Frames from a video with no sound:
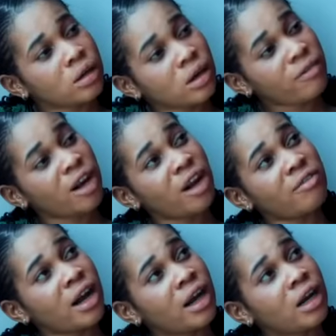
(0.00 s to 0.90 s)
Lover,
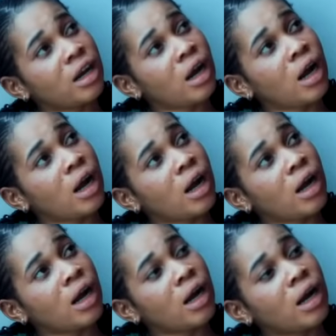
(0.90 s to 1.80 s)
lover.
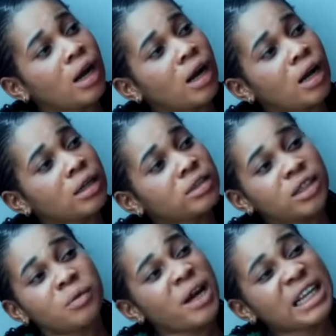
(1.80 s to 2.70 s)

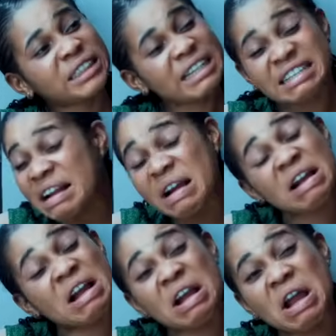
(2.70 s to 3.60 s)
See the way you're
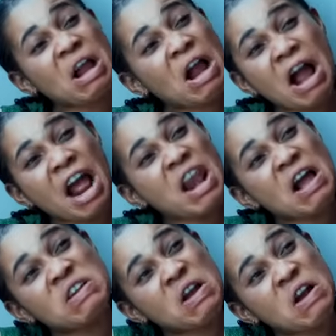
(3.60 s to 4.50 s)
saying, I
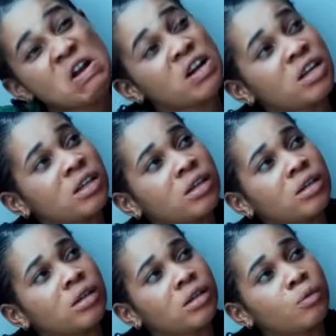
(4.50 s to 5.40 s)
love him.
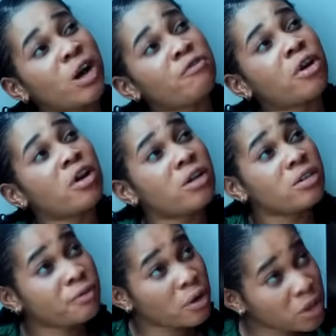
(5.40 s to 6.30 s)
Well, for
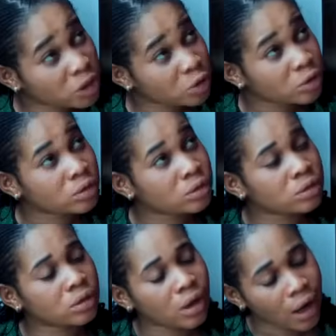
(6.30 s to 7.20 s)
your information,
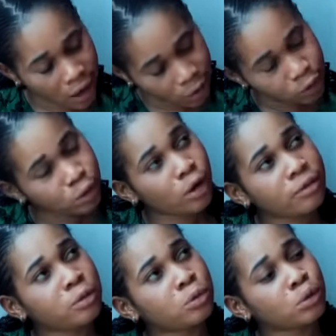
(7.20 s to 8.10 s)
I also
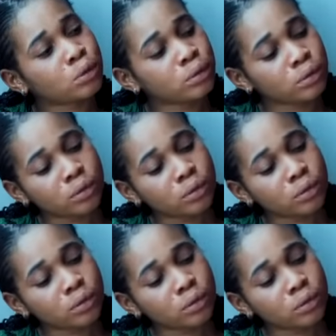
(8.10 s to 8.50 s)
love him too.